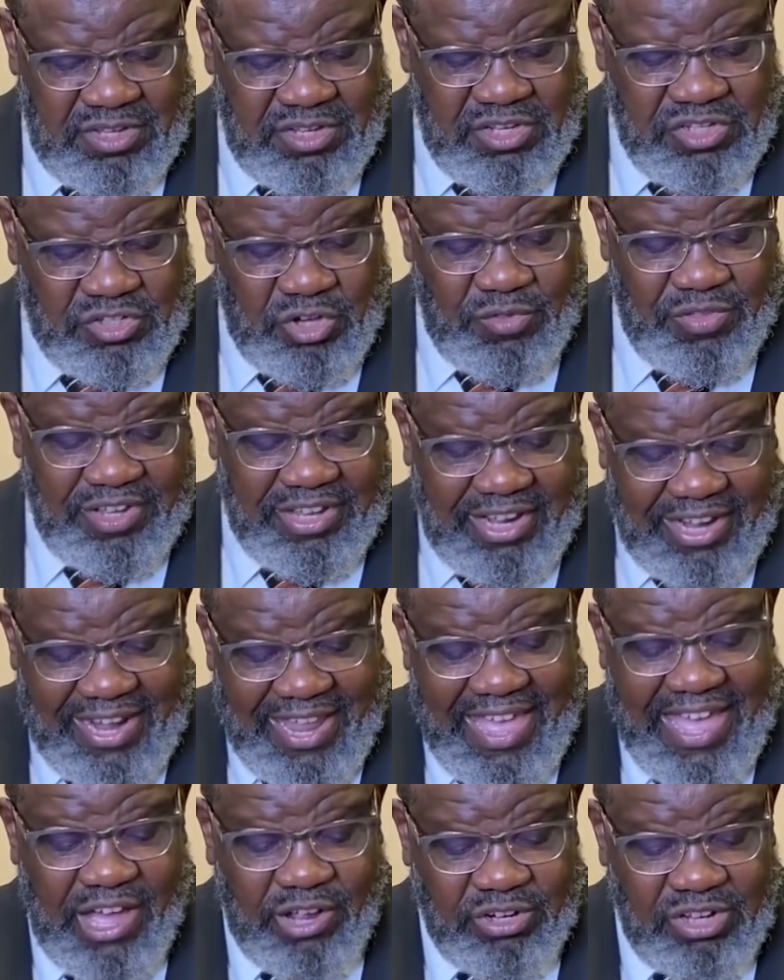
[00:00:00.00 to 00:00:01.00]
So the
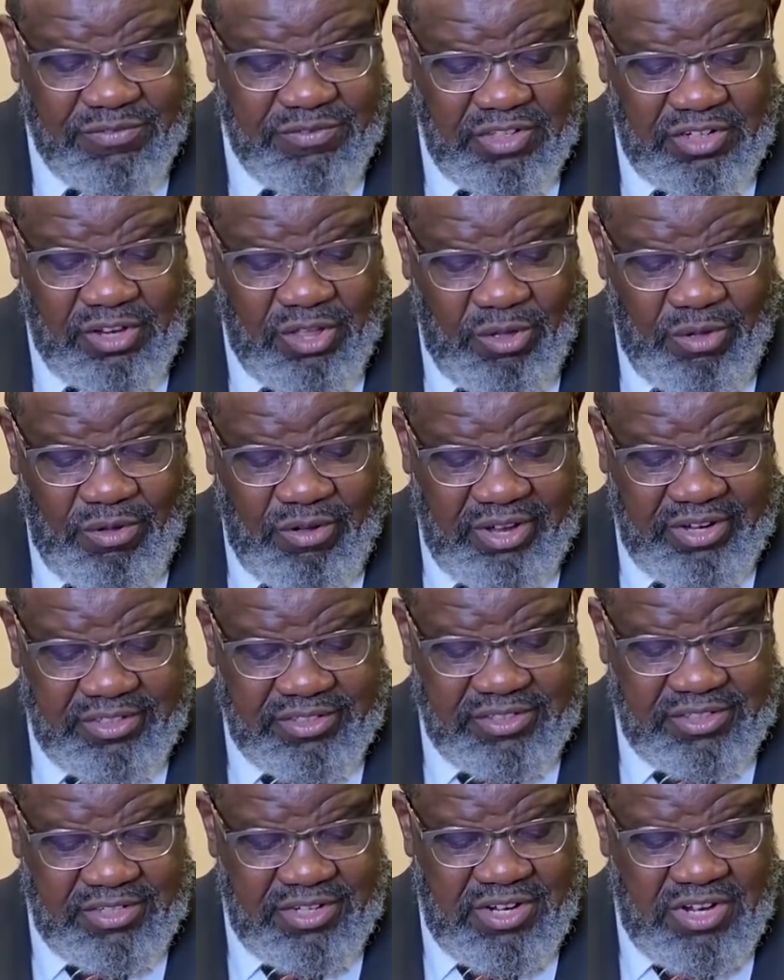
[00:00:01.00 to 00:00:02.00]
cloud of the Lord
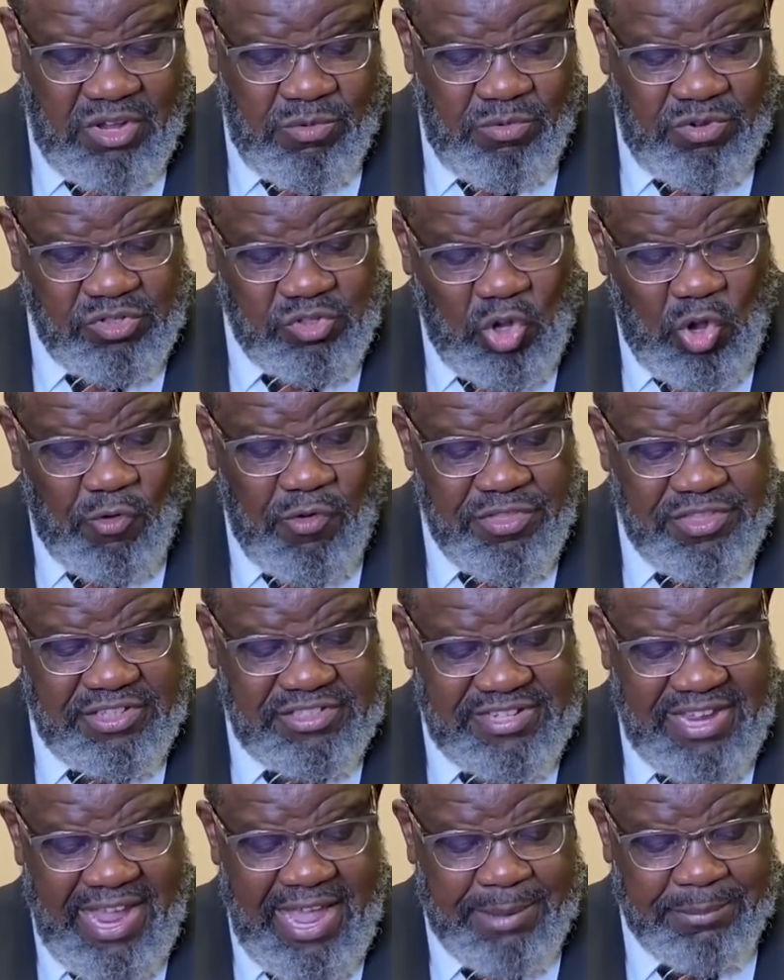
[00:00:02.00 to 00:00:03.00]
was over the
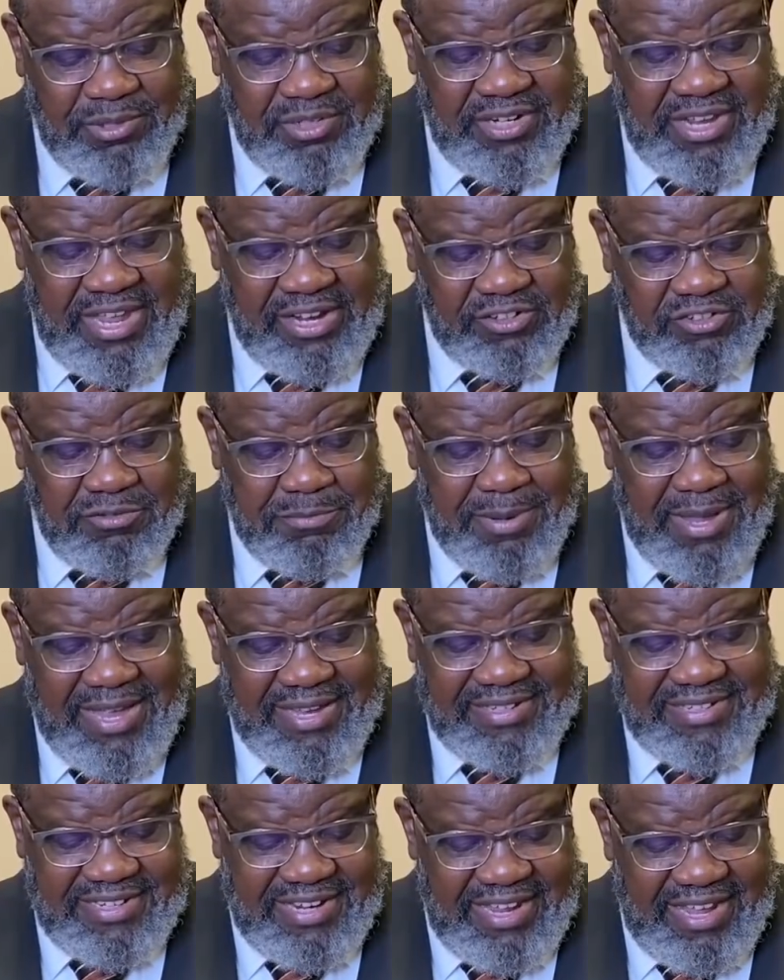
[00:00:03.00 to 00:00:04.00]
tabernacle
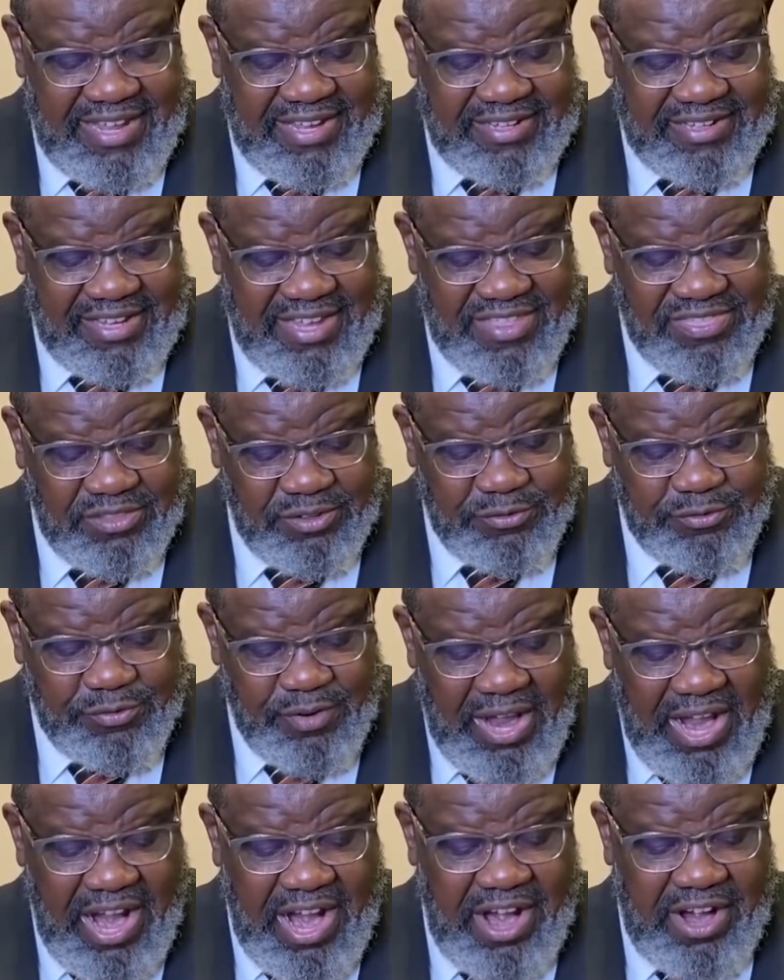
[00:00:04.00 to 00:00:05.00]
by day, and the
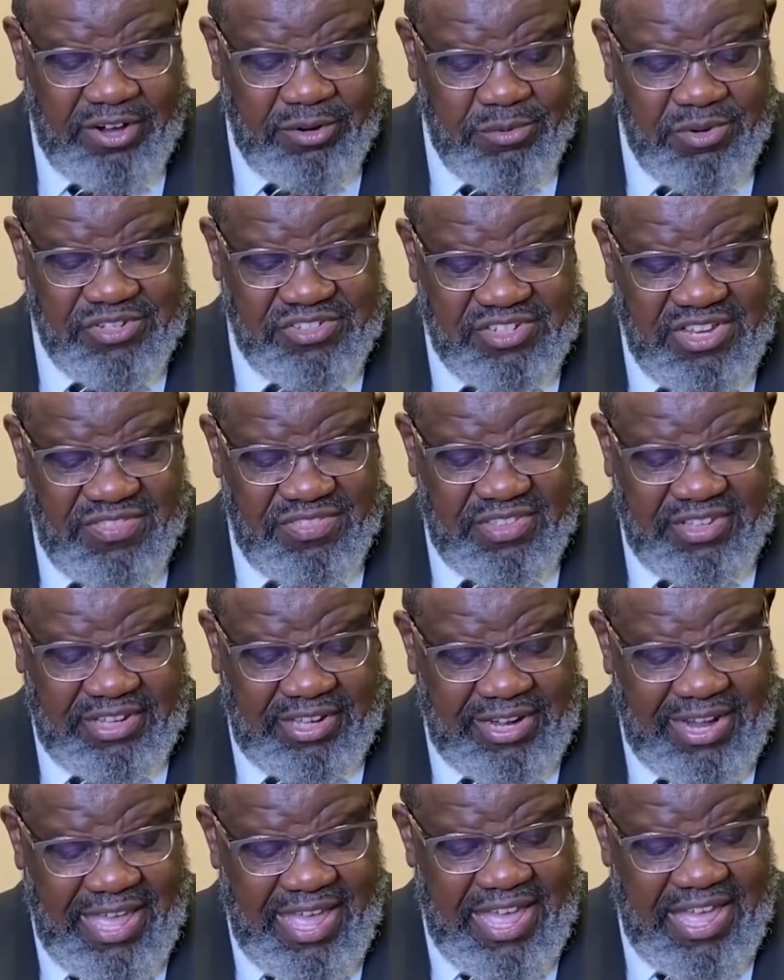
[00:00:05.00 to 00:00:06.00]
fire was in the
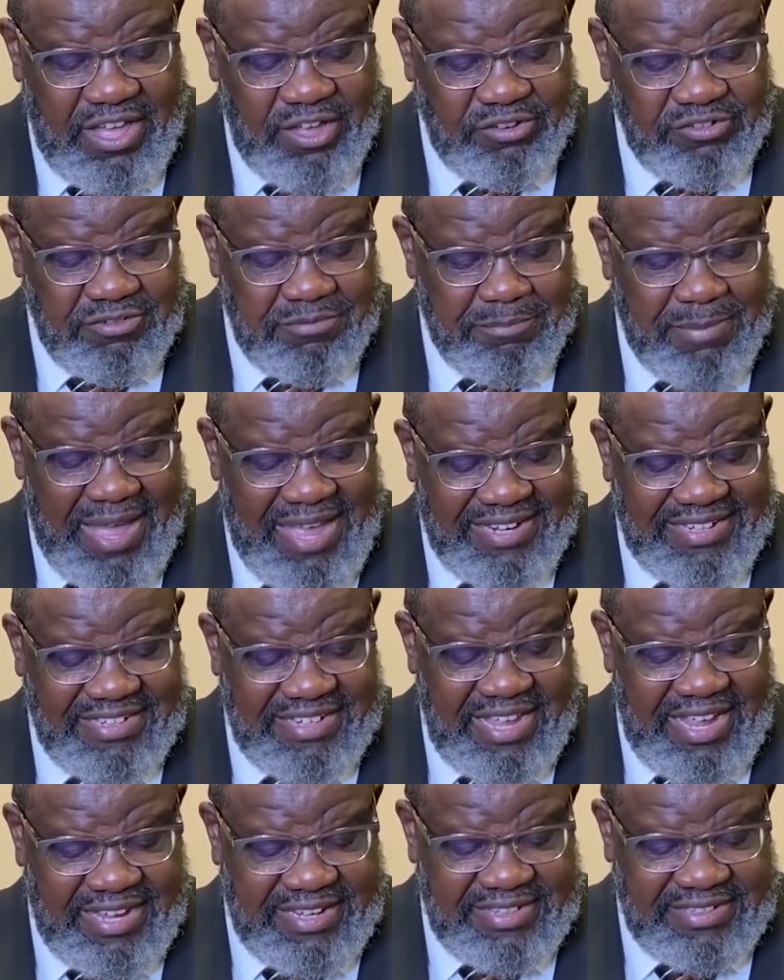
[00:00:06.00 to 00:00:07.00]
cloud by
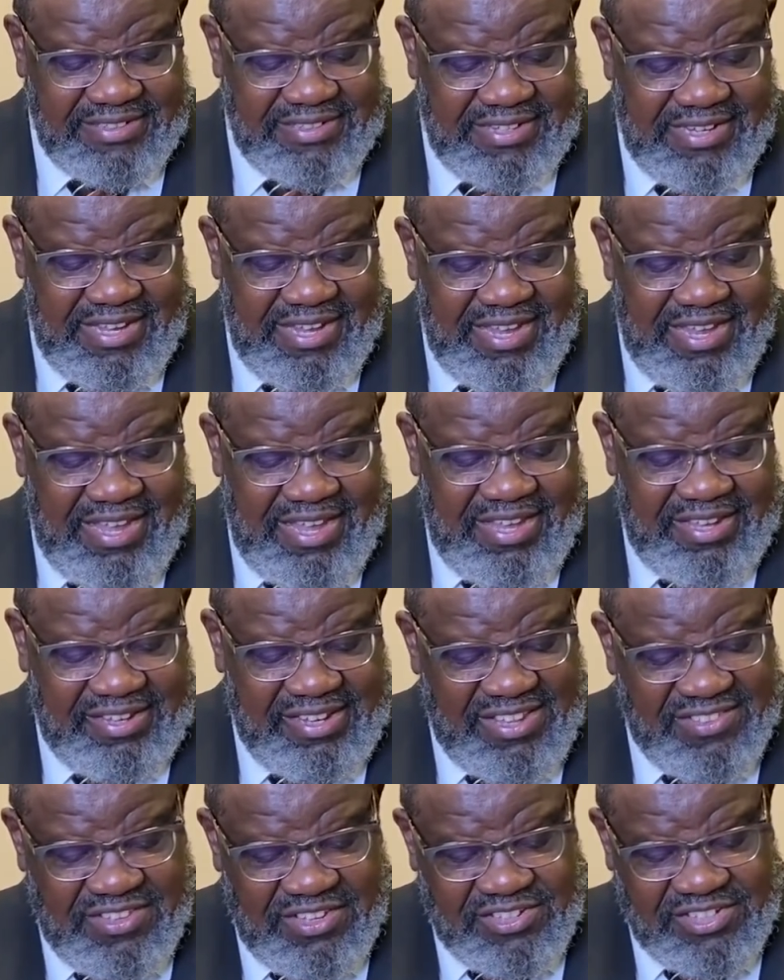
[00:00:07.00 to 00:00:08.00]
night,
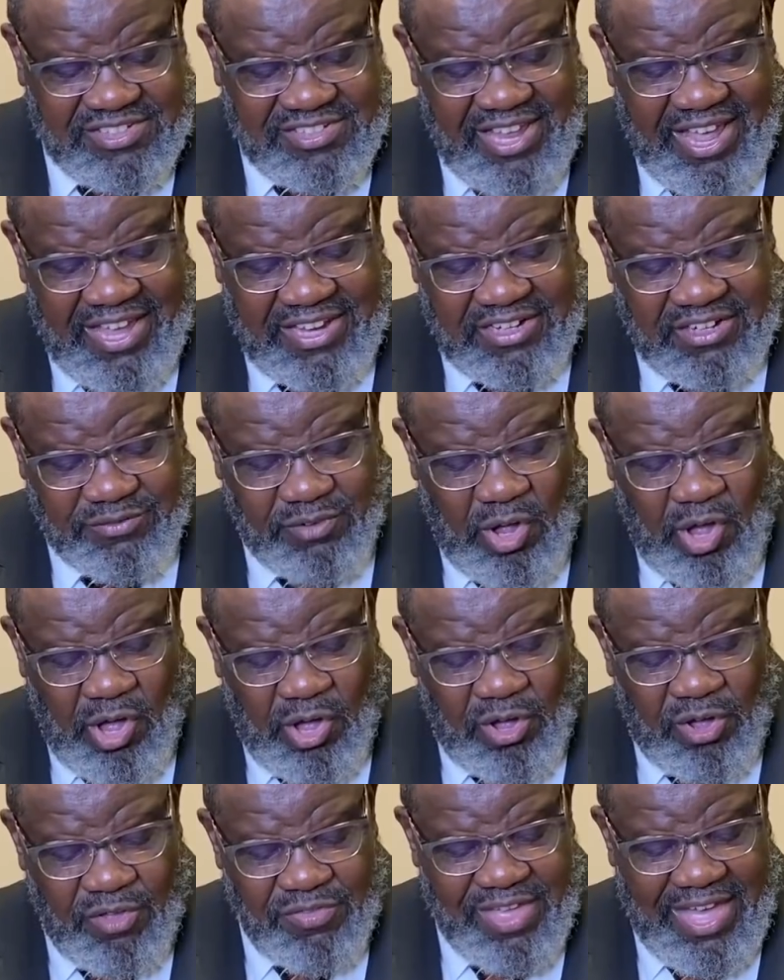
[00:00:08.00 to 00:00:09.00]
in the sight of
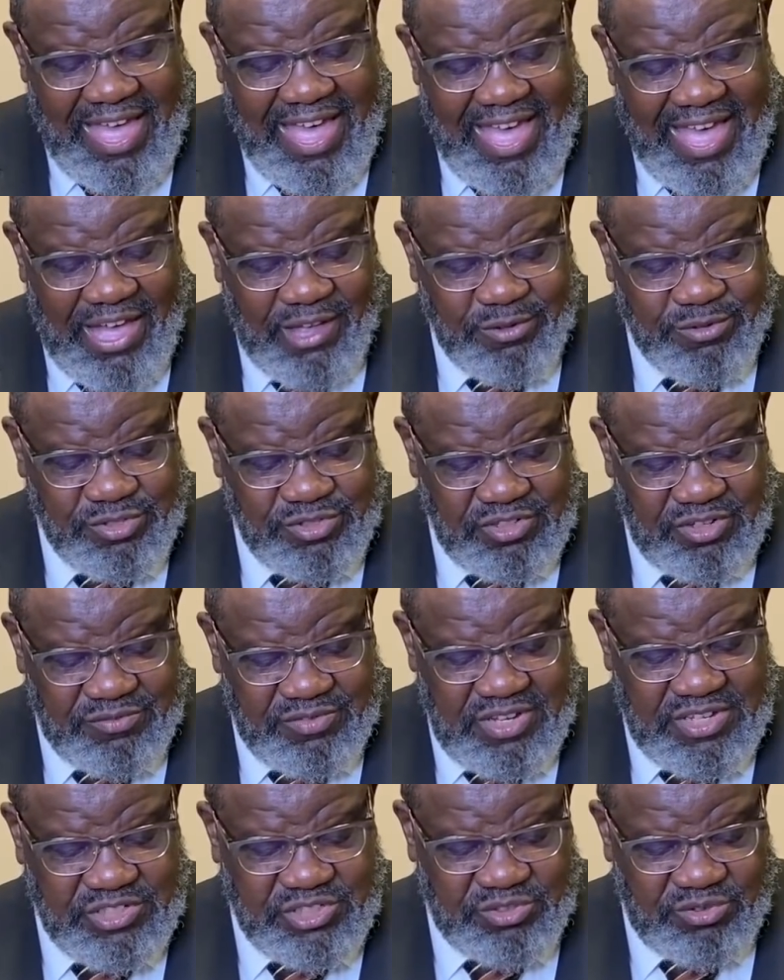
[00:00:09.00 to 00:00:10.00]
all the house of
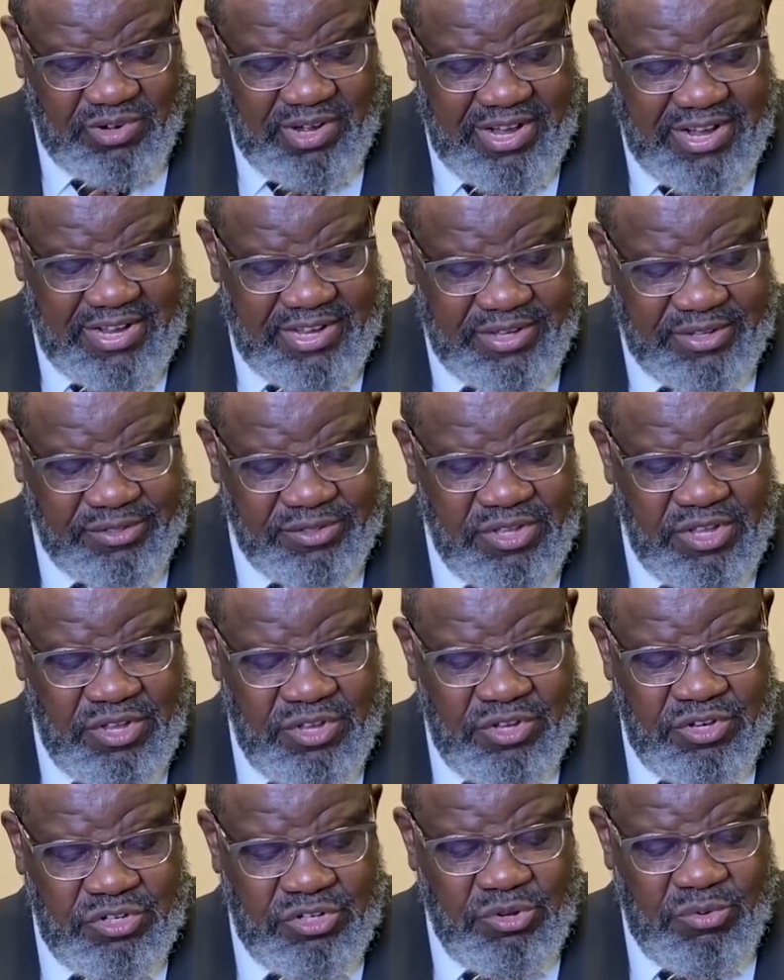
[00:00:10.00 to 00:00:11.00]
Israel
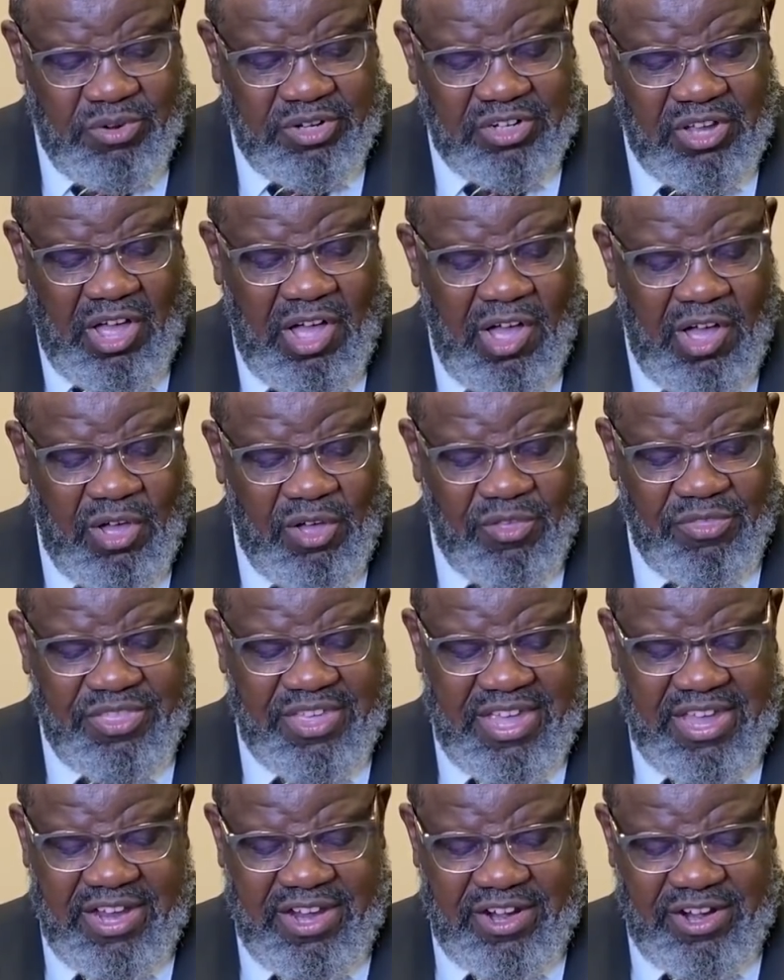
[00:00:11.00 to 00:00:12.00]
doing all
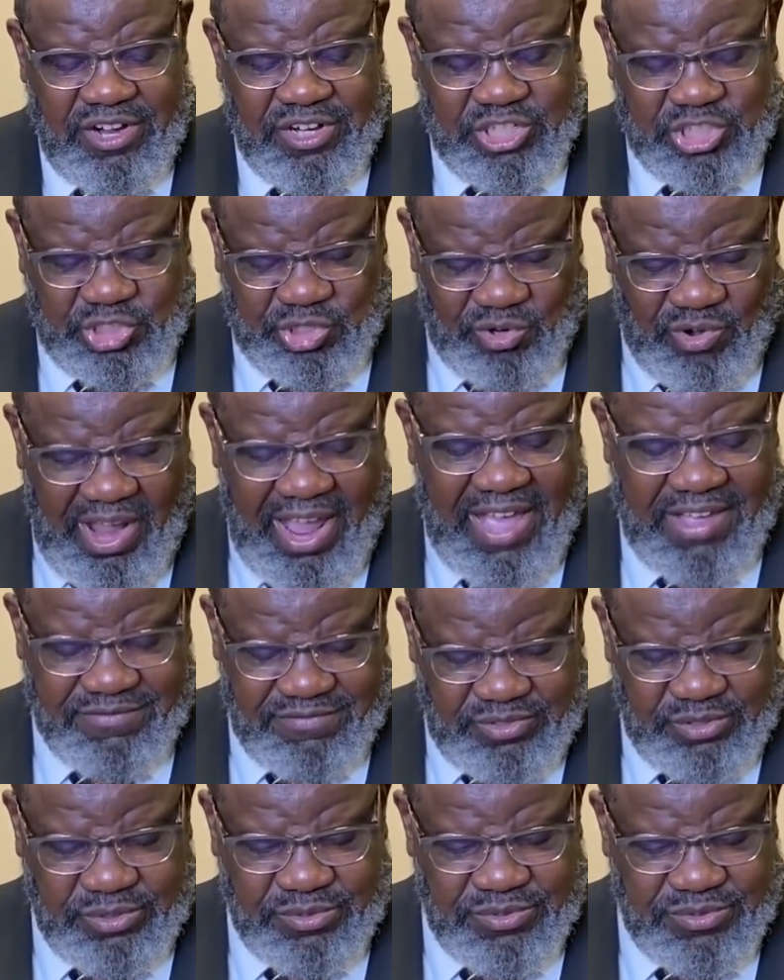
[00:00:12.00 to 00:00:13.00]
their
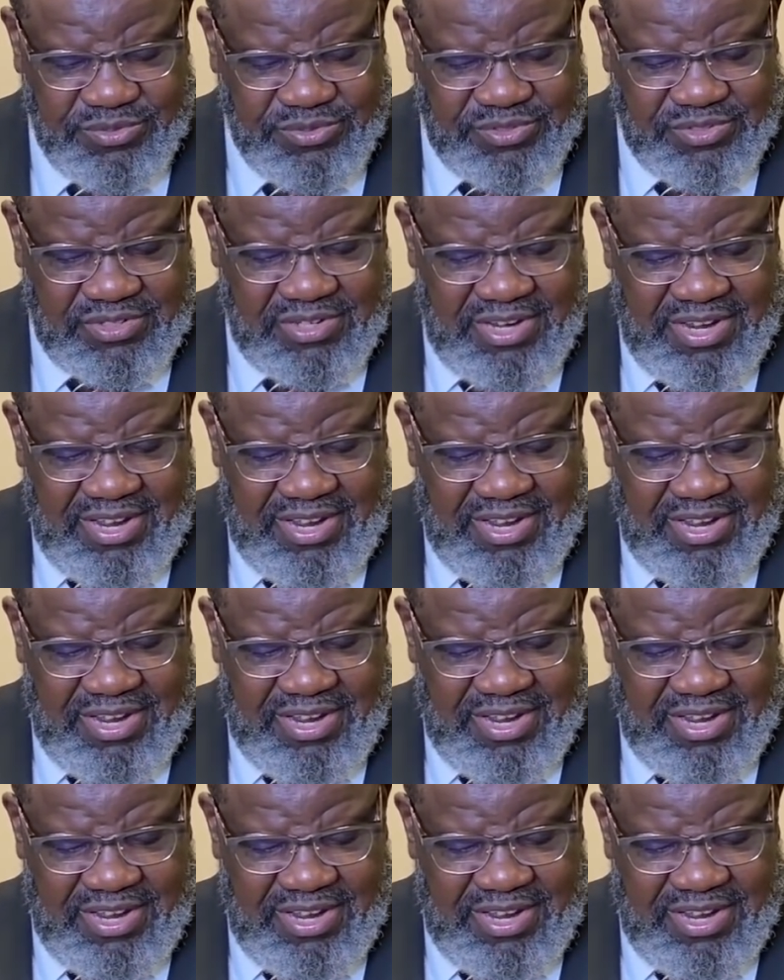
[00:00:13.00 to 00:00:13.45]
travels.